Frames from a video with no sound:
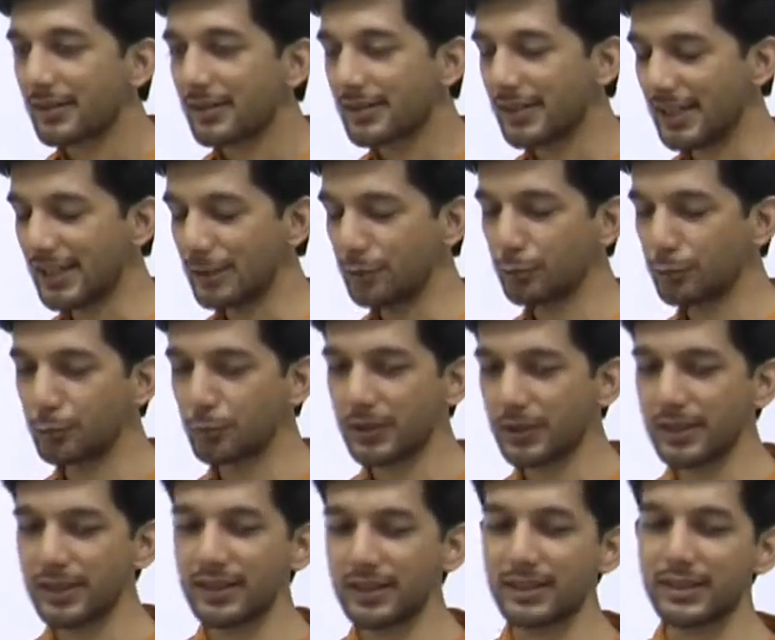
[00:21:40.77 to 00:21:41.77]
Say you're
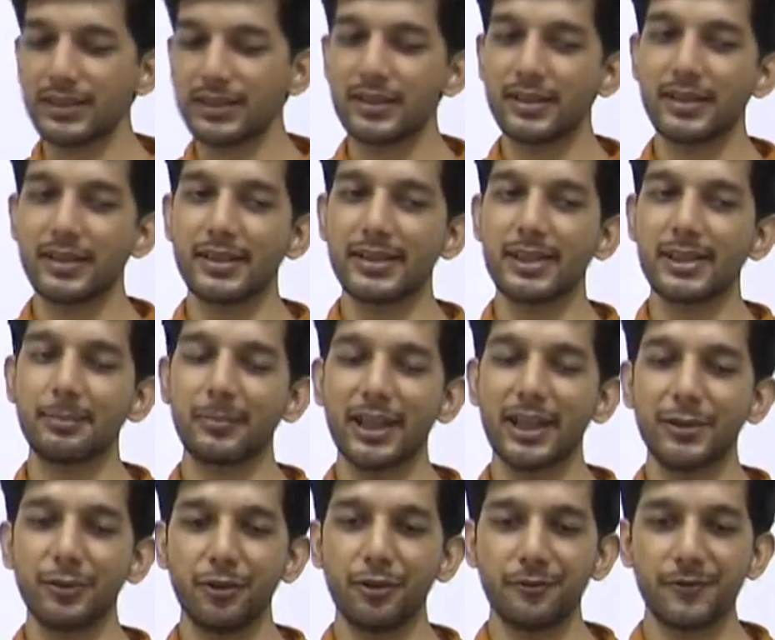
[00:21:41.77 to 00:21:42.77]
doing some
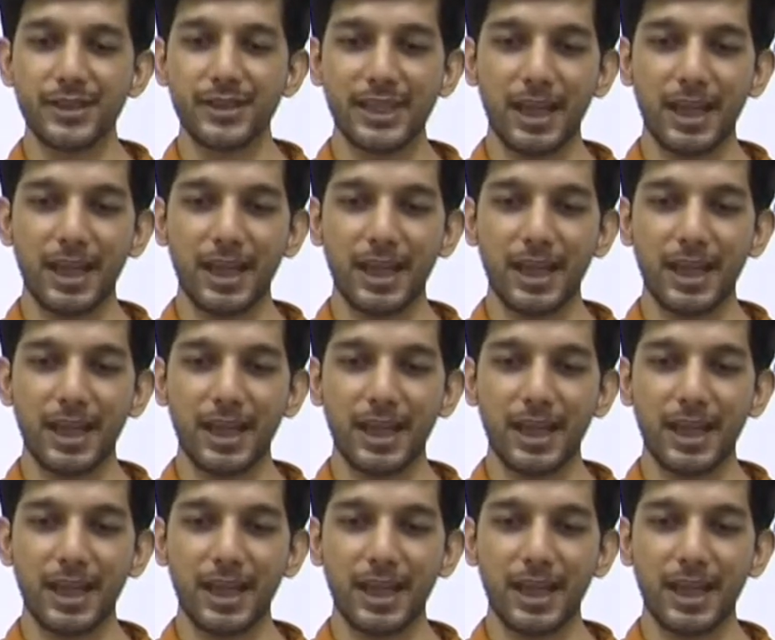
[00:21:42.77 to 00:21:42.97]
kind of